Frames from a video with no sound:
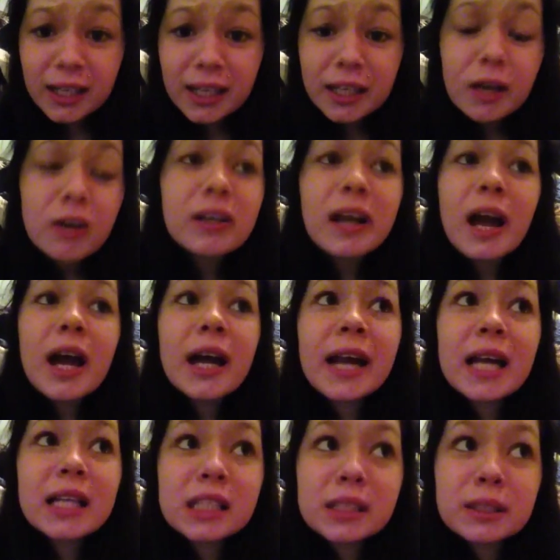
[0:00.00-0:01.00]
You know, now I
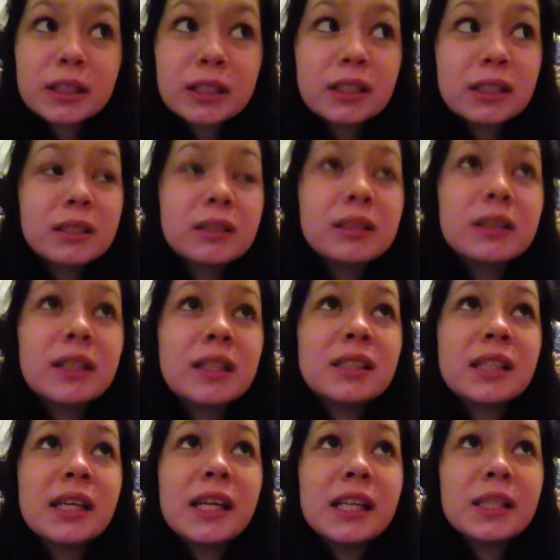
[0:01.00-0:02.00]
got this
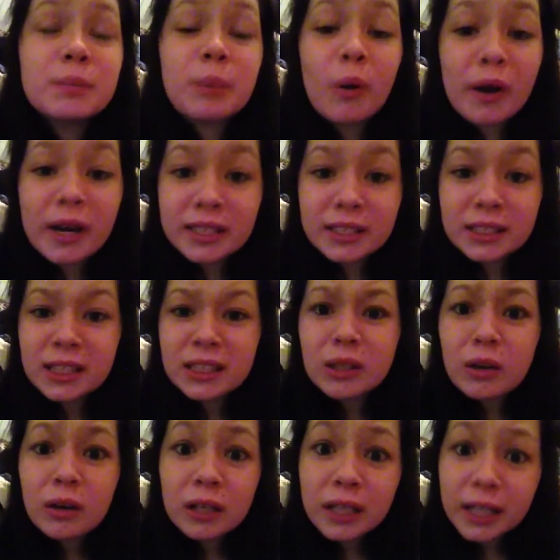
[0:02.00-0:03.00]
disease poison that's
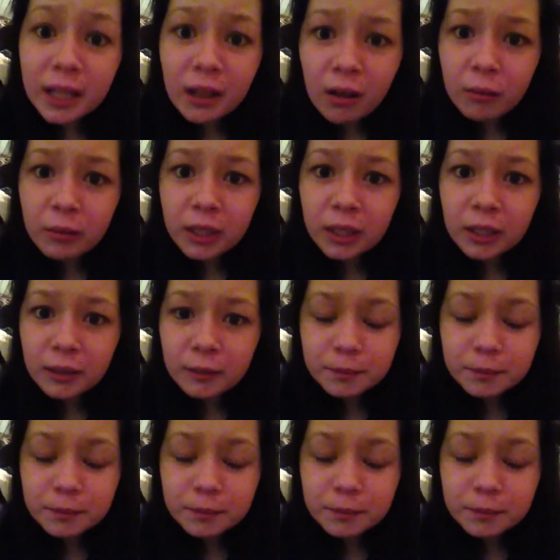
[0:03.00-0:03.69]
going to kill me.